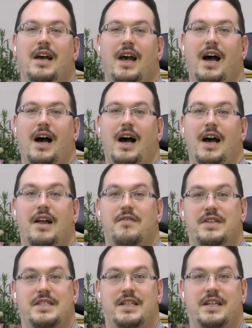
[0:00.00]
Uh, and I
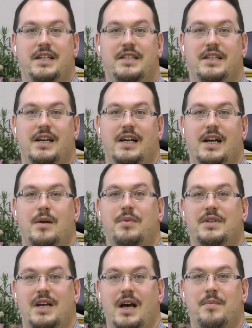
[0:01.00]
visited a
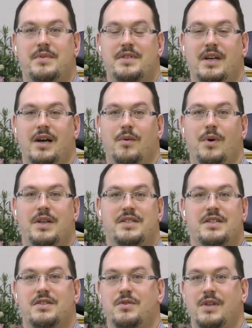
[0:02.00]
couple times, uh,
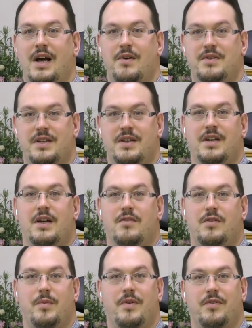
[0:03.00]
once in 2000.
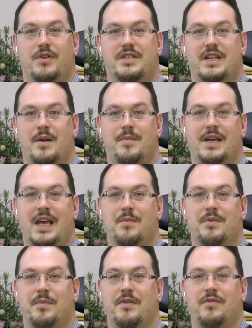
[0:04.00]
For my first time, I came
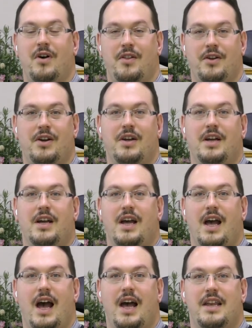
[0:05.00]
with my father,
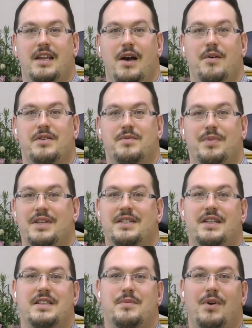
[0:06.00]
and I was
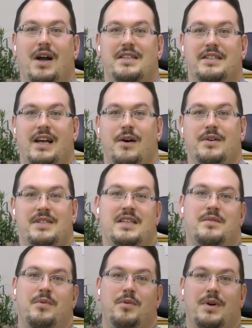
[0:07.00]
pleasantly surprised at how
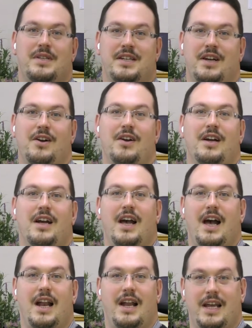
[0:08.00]
accessible it was here.
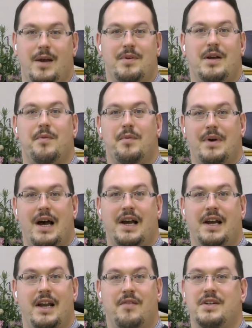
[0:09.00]
And I kept coming
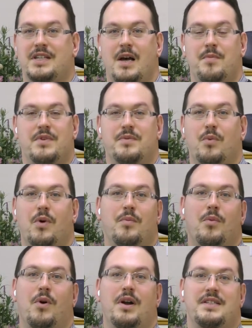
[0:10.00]
back, and every time it was more and
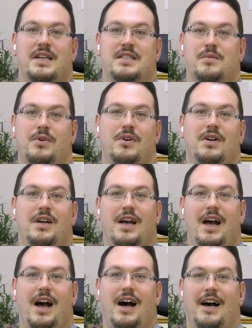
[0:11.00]
more accessible.
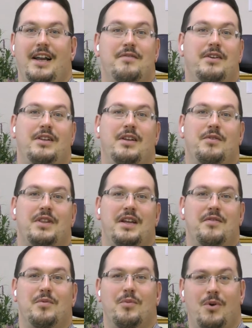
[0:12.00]
Uh, and I fell in love with it
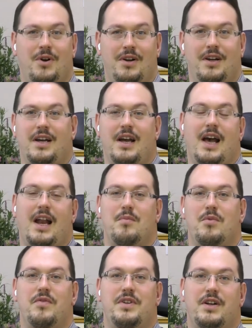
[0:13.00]
even more, and I
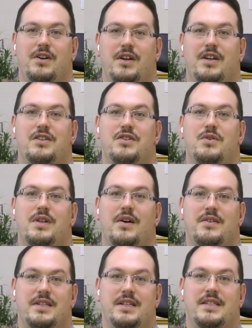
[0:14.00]
moved here in
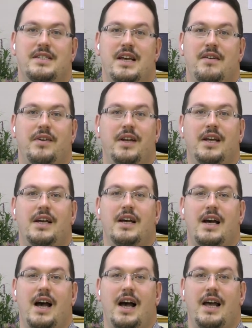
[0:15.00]
2007
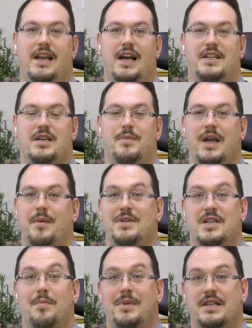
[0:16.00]
and uh, actually became a
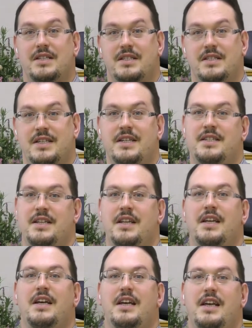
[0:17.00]
Japanese
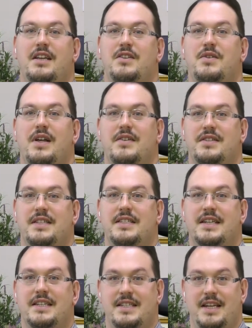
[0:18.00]
citizen in
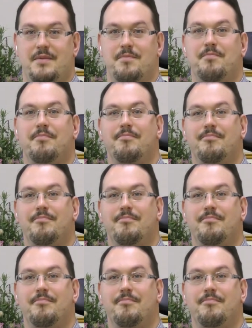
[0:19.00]
2016.